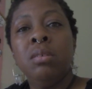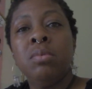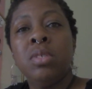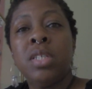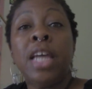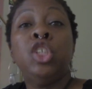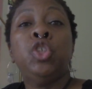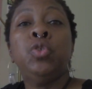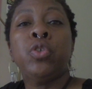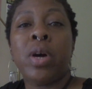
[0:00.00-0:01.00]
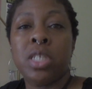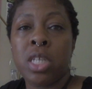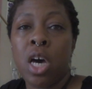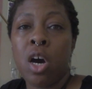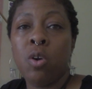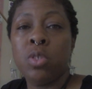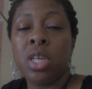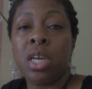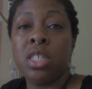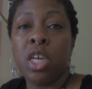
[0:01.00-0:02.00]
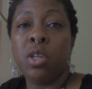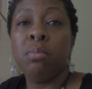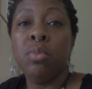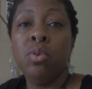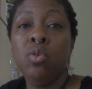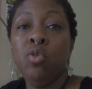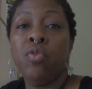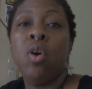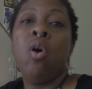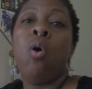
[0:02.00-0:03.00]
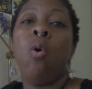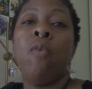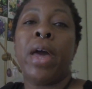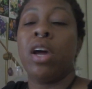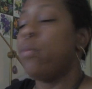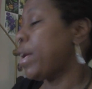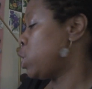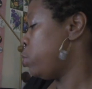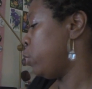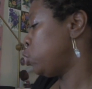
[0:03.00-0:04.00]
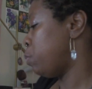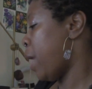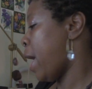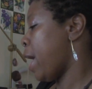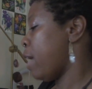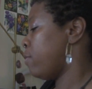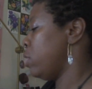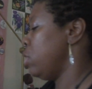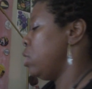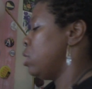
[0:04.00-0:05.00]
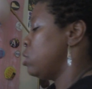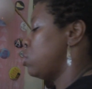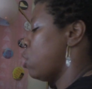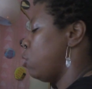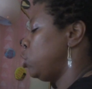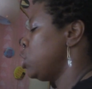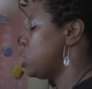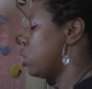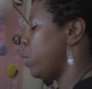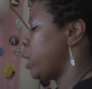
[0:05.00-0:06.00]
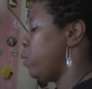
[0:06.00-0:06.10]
stay true to ourselves and continue to move on that correct spiritual path. So just a quick